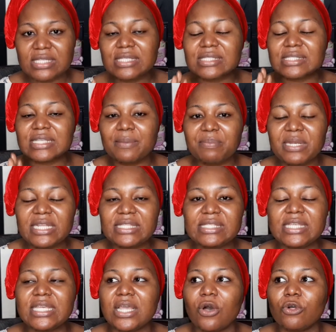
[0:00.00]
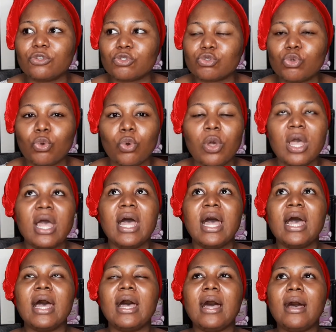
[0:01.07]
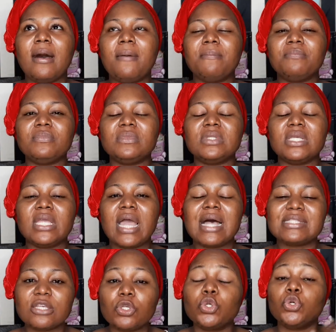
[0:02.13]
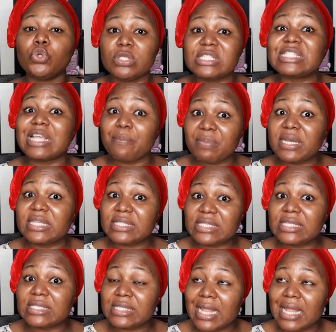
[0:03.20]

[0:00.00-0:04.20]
Its stability also, it has a good stability,